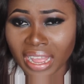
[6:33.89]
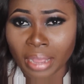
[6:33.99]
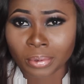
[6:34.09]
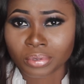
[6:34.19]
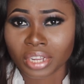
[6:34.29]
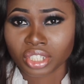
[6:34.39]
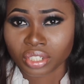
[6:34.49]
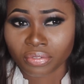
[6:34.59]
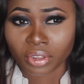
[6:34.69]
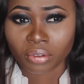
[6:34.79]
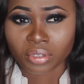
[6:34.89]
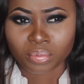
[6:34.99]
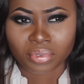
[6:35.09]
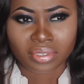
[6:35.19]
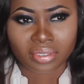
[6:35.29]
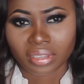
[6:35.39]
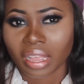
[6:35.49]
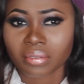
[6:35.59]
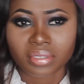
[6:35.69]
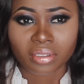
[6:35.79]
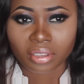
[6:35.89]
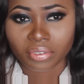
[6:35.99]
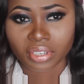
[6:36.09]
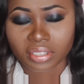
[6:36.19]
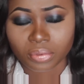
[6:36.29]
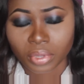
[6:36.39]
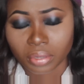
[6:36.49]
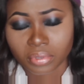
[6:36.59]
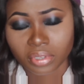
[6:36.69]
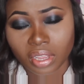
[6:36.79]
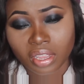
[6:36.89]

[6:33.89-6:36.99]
I want to achieve a lot, but I was looking for the easy way out.